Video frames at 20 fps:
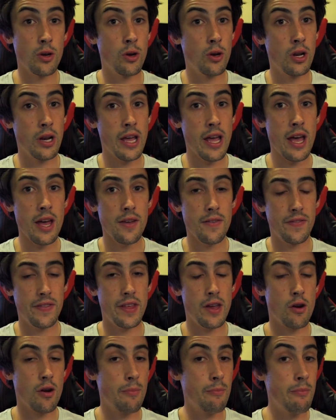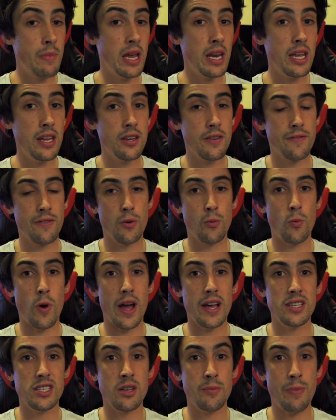earlier, there are many different
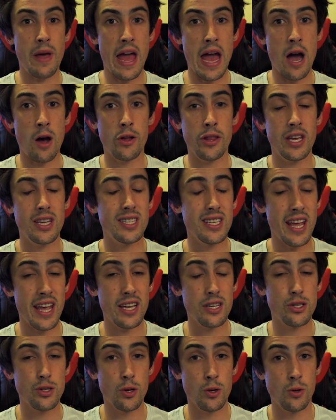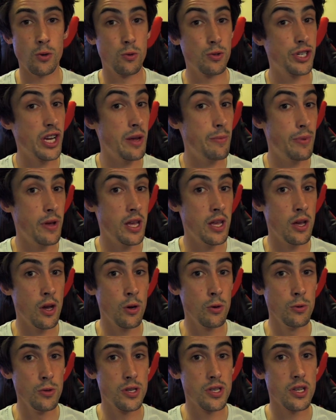ways to power these external
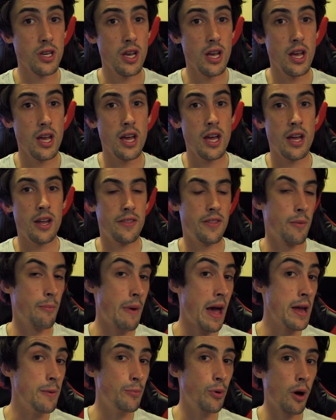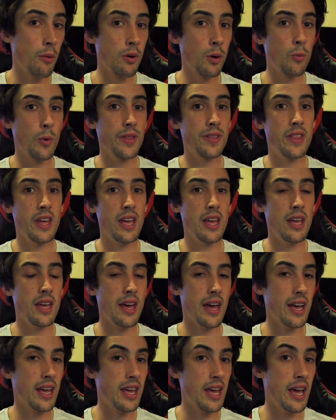GPUs. The main problem with the
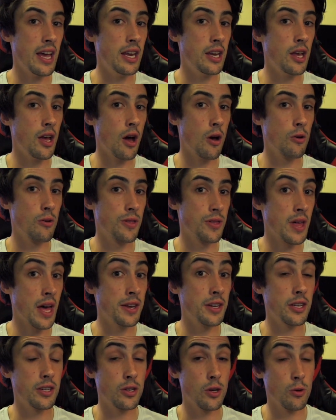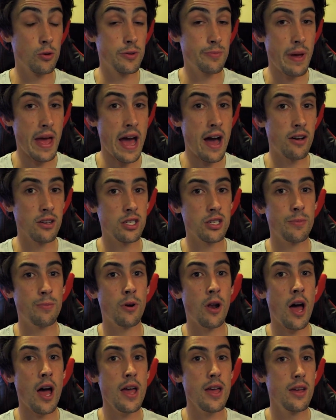Akitio Thunder 2's power
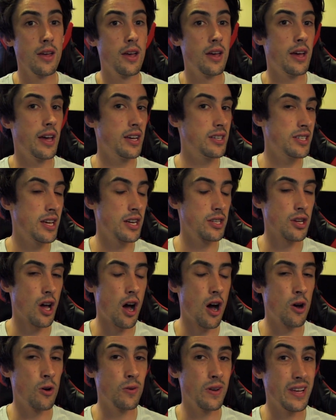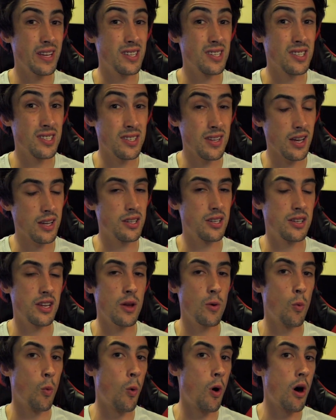supply is that it's only
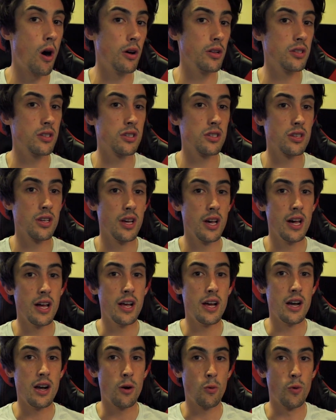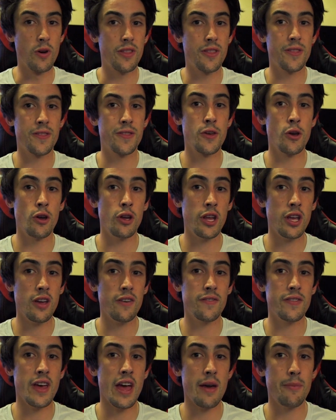60 watts, with 30
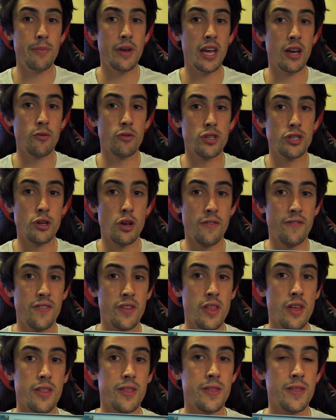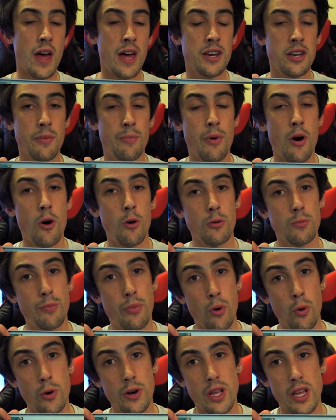of that being reserved for the Thunderbolt
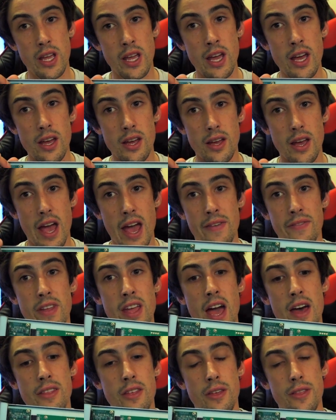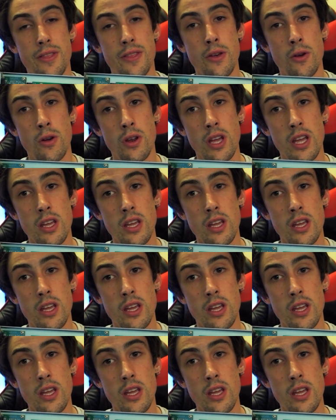board here, and the other 30